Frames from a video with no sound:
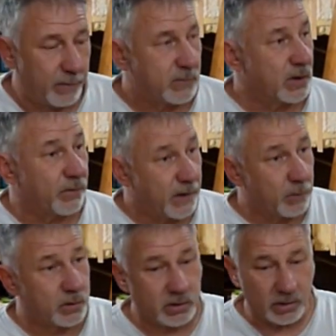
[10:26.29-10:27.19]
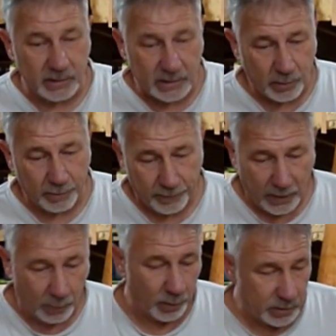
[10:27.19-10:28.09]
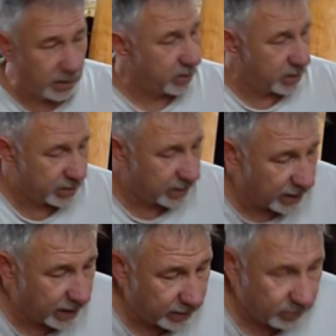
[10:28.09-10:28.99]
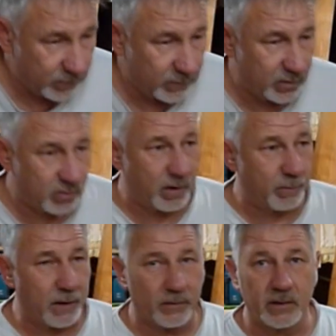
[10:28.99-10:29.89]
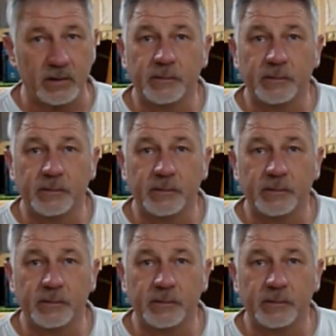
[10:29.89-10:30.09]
So for now we're just doing this one, and what we're doing is using the strip method.